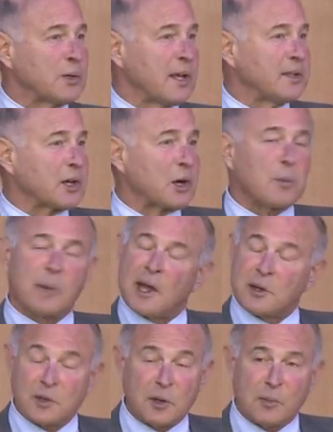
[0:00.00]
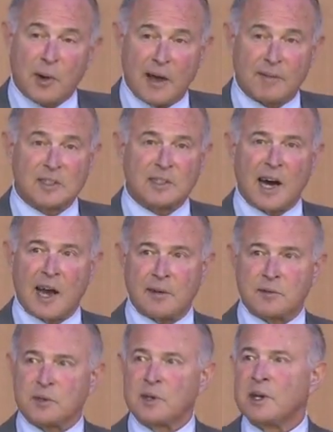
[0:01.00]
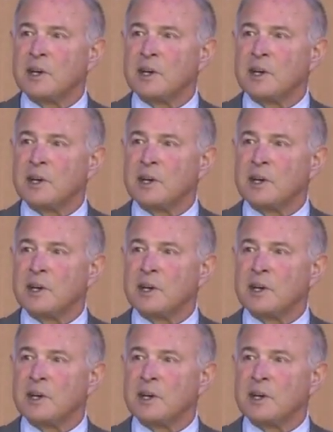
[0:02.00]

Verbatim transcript: and then they go back to their private lives.